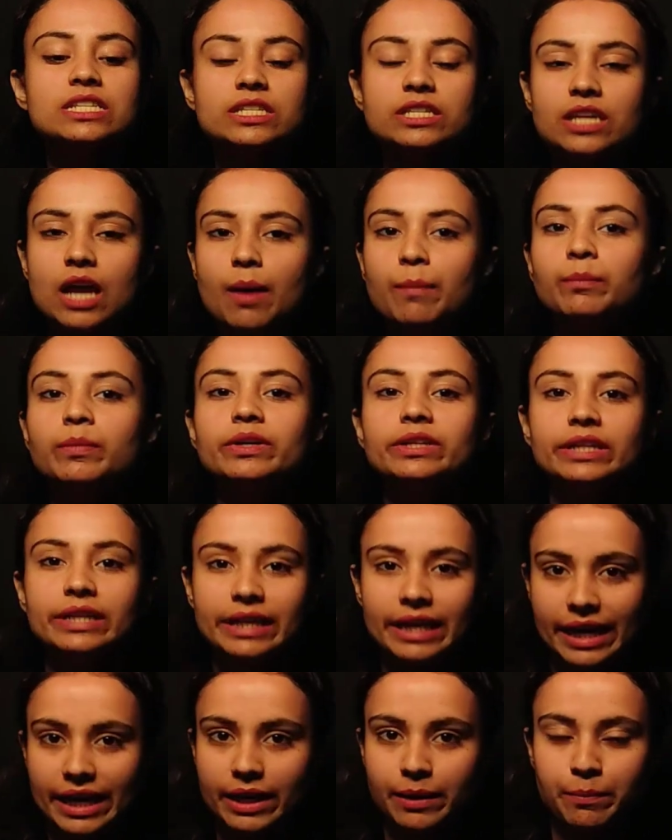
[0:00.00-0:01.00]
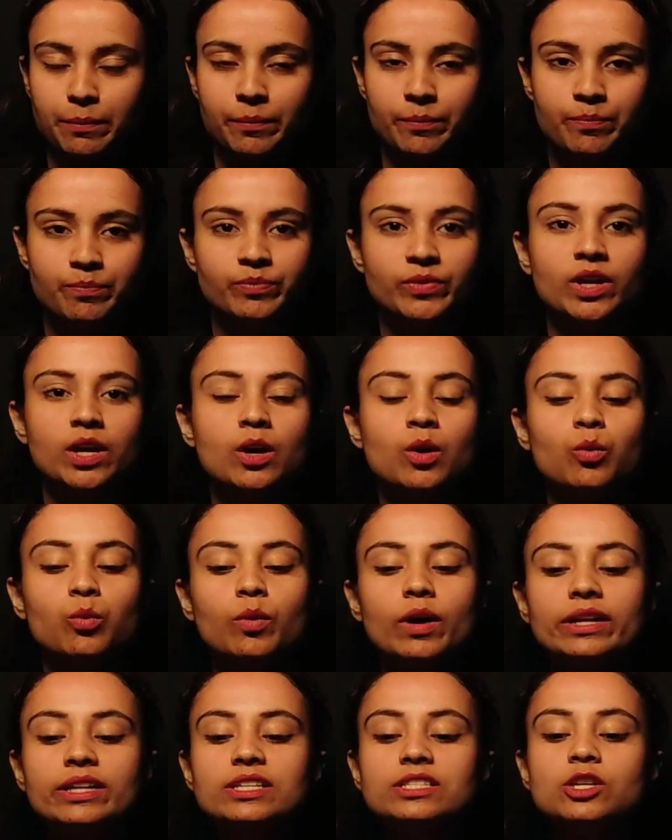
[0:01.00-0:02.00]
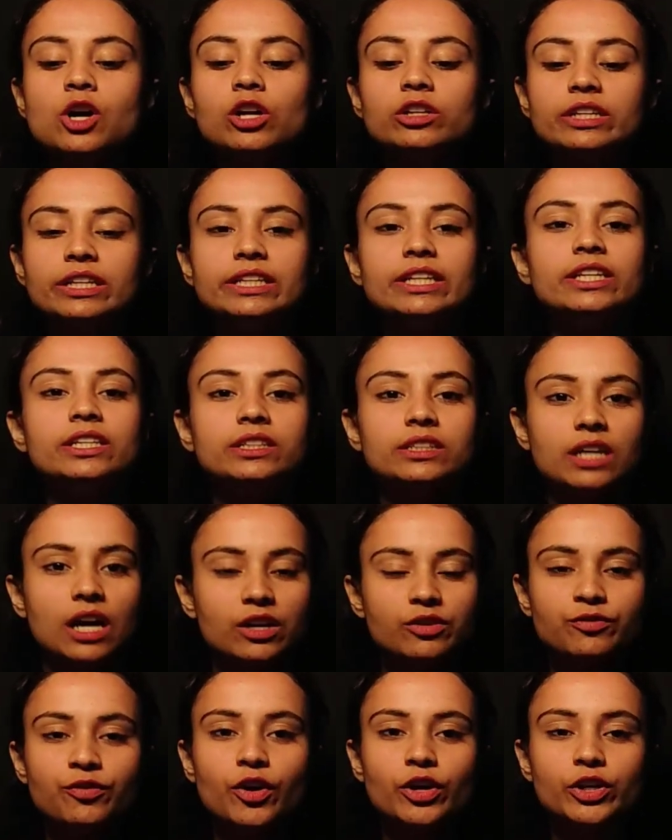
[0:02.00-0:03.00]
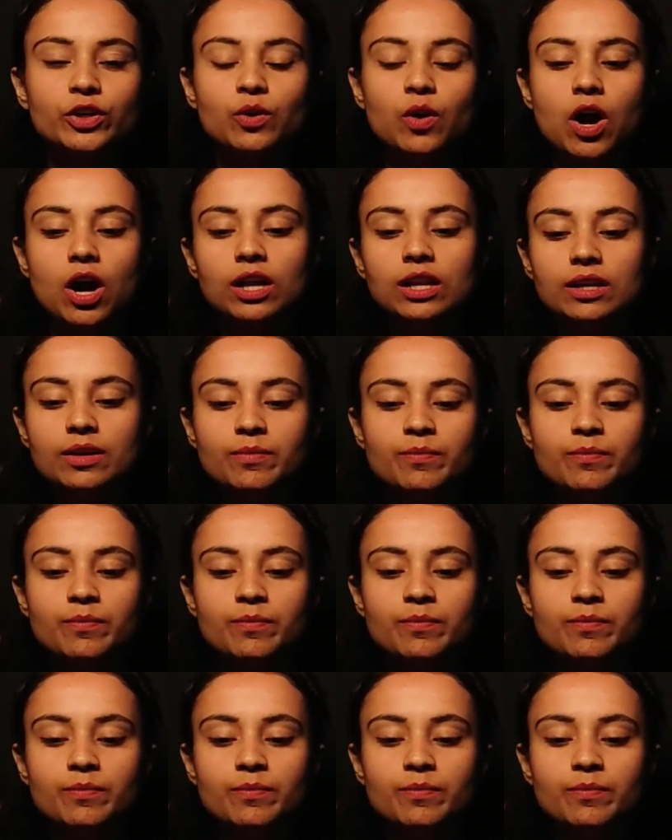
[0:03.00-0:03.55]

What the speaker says: number name. One is already done for you all.